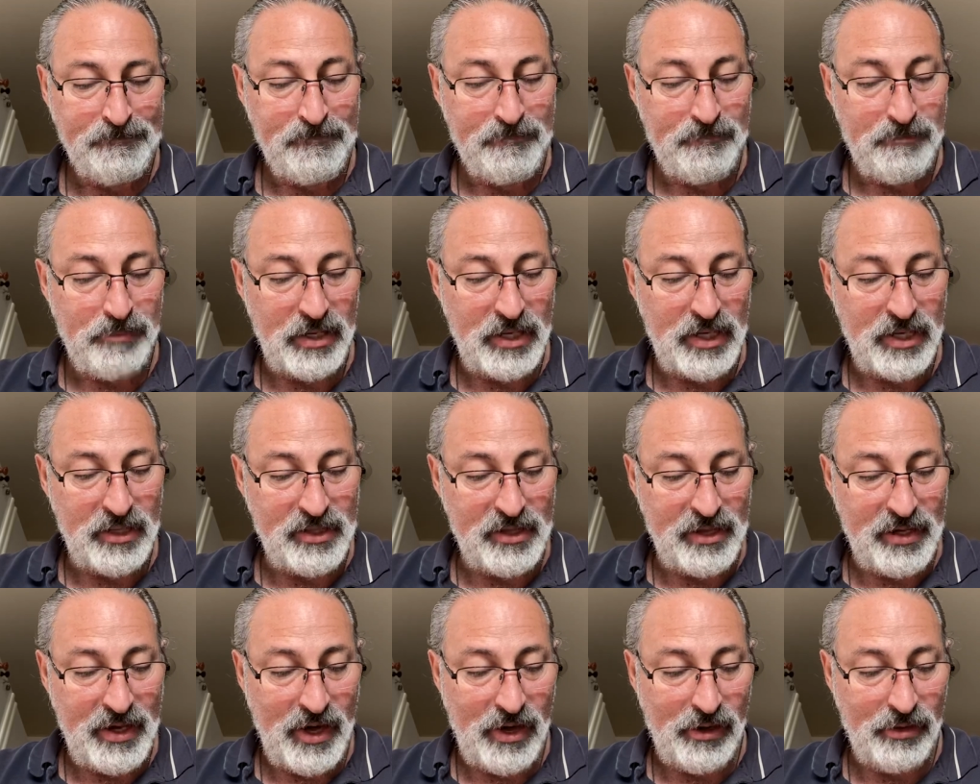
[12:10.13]
But at
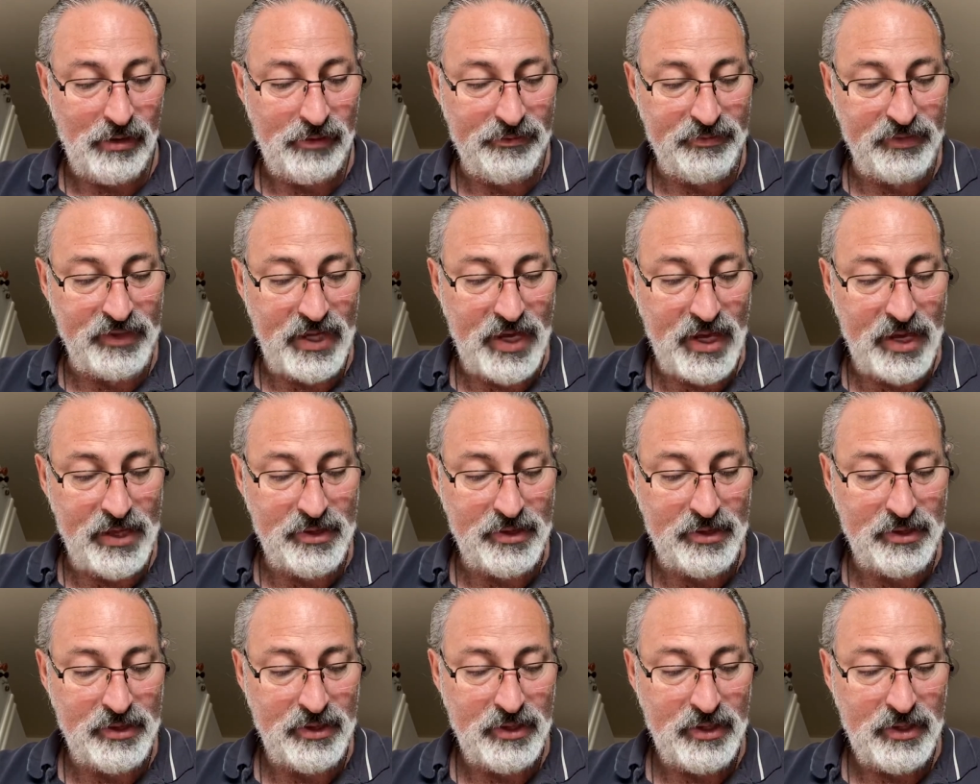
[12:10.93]
the hour of
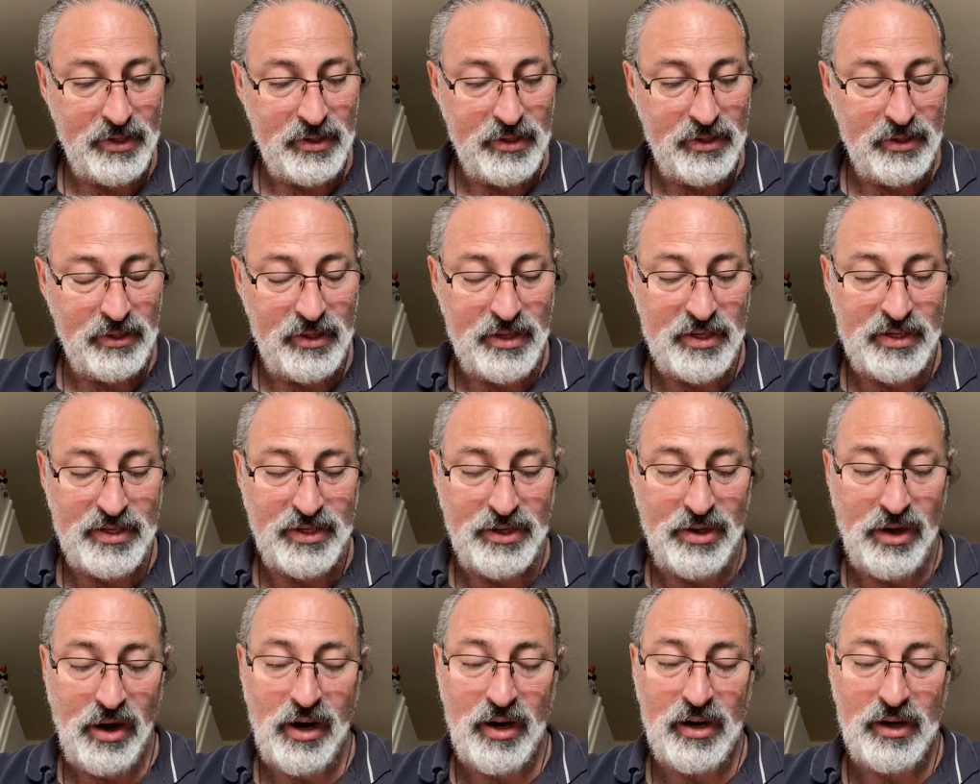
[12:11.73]
death, this
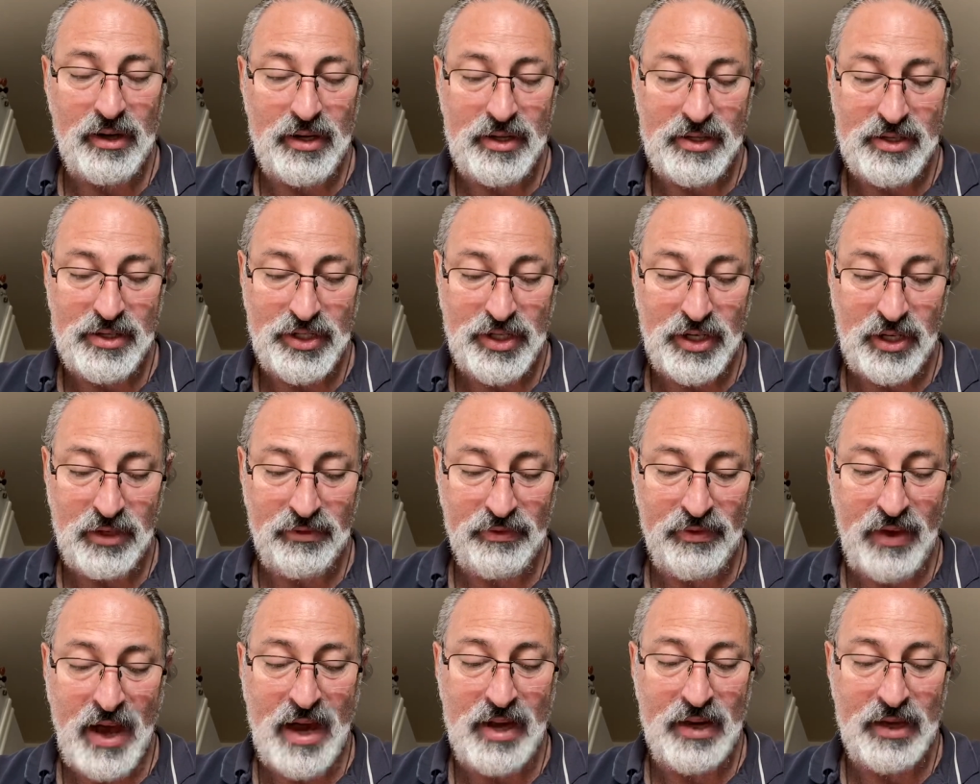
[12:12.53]
darkness shall
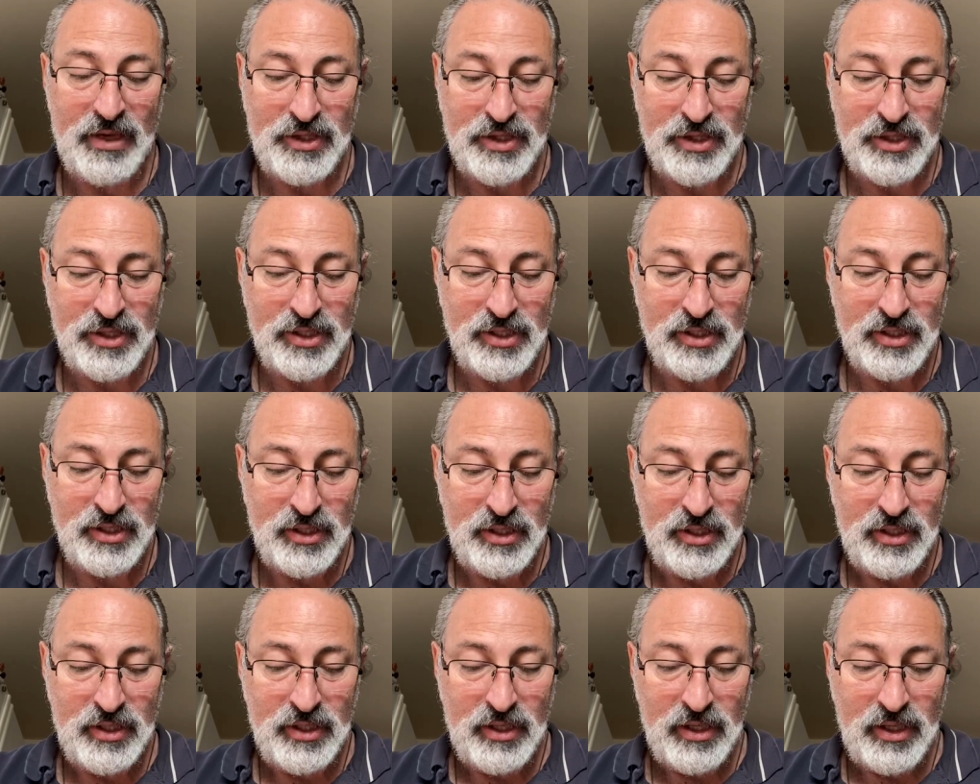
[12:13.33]
vanish,
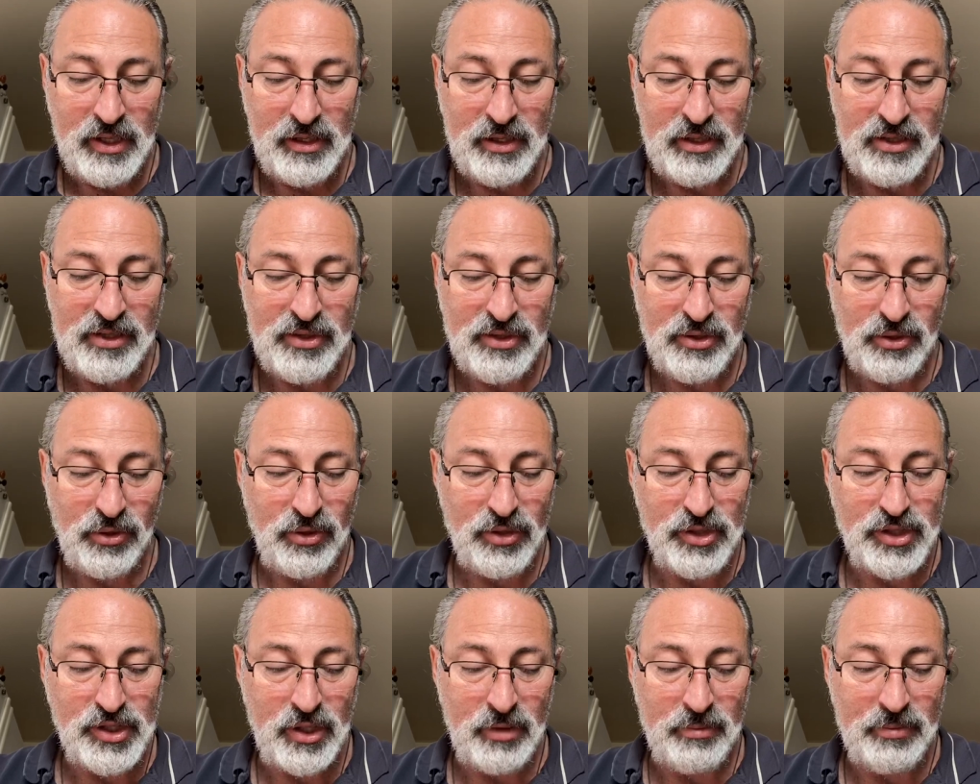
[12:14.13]
and the soul
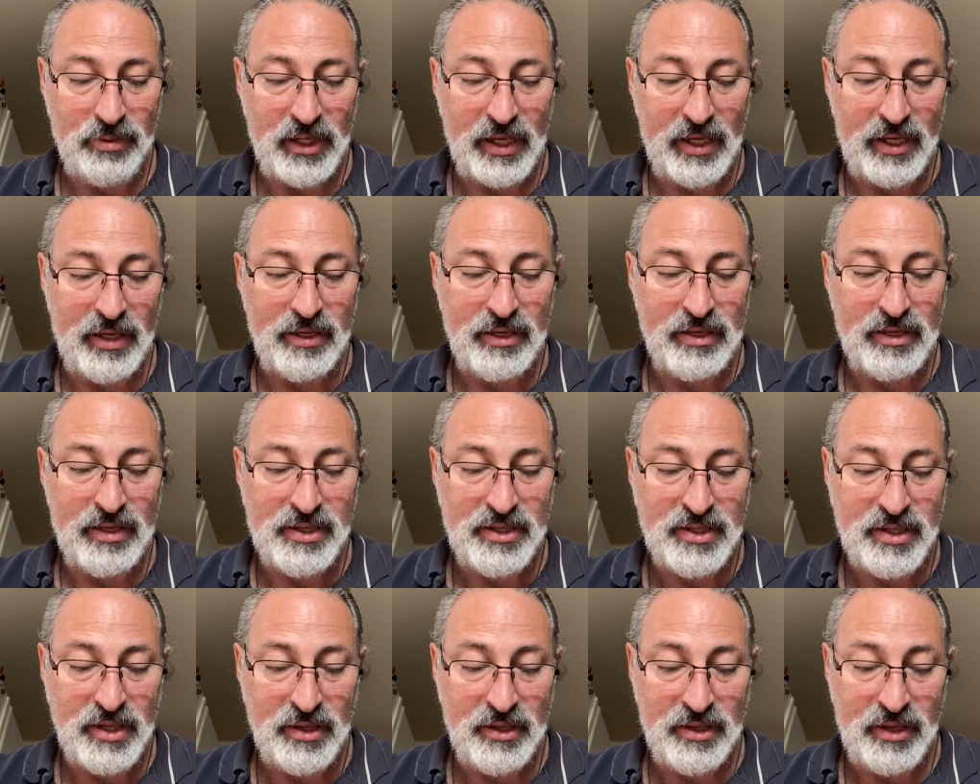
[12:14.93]
shall begin to
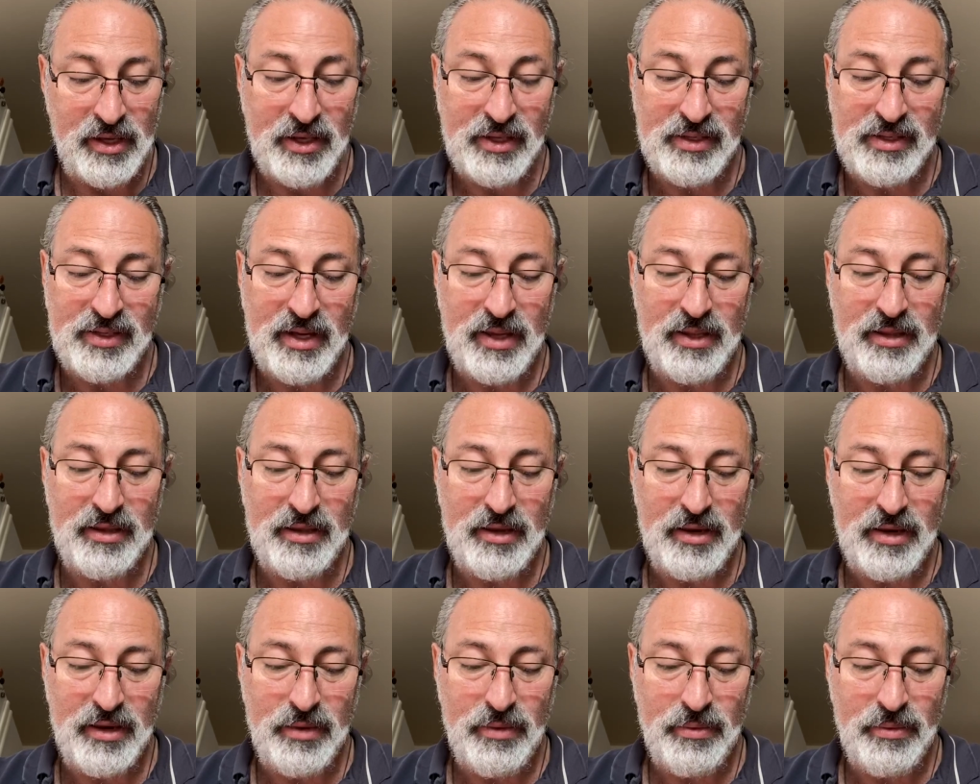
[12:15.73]
see things in
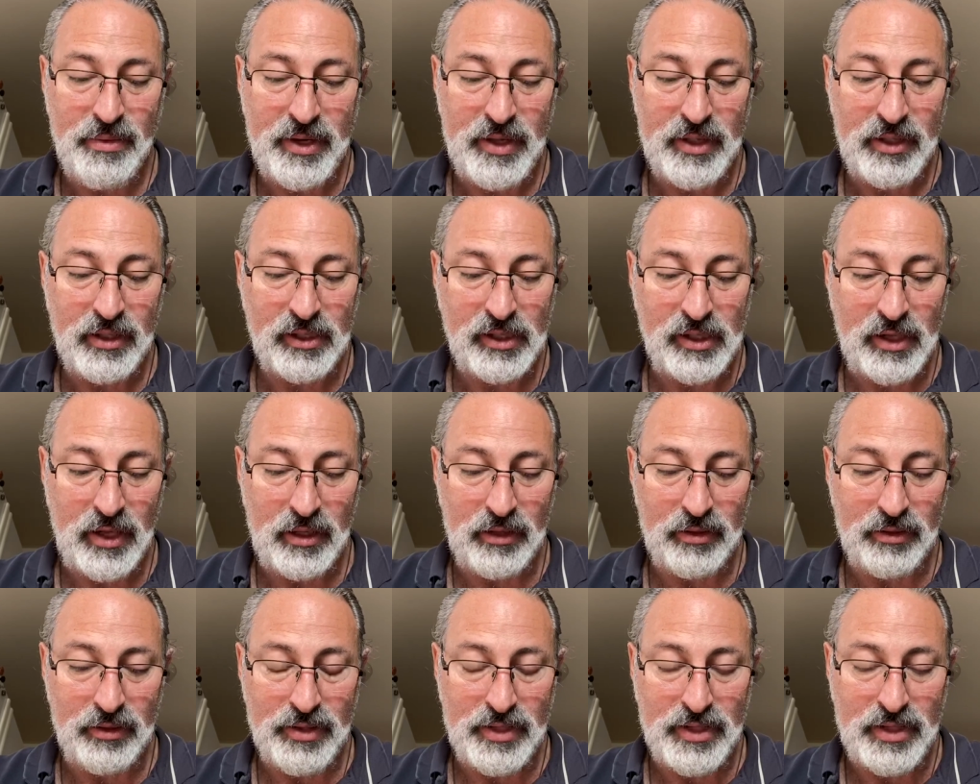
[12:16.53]
their real
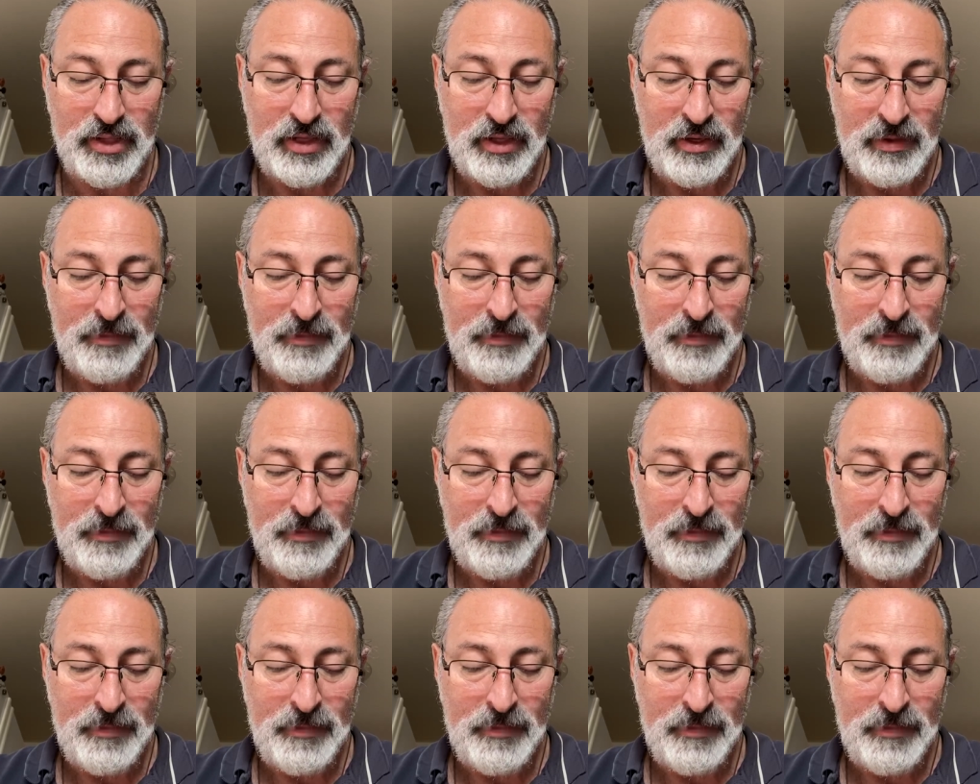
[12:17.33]
colors.